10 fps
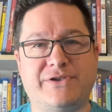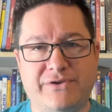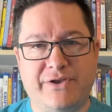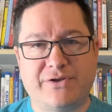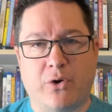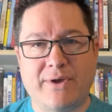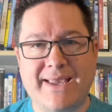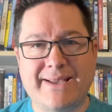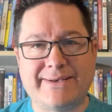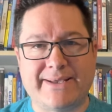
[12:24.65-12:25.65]
the
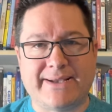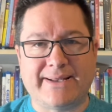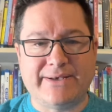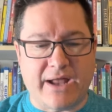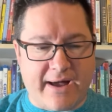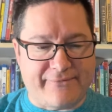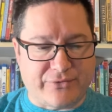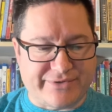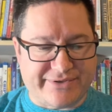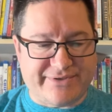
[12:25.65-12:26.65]
Tolkien uh,
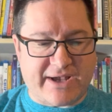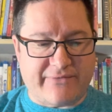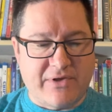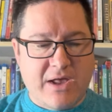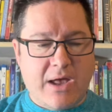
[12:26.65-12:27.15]
novels and stuff.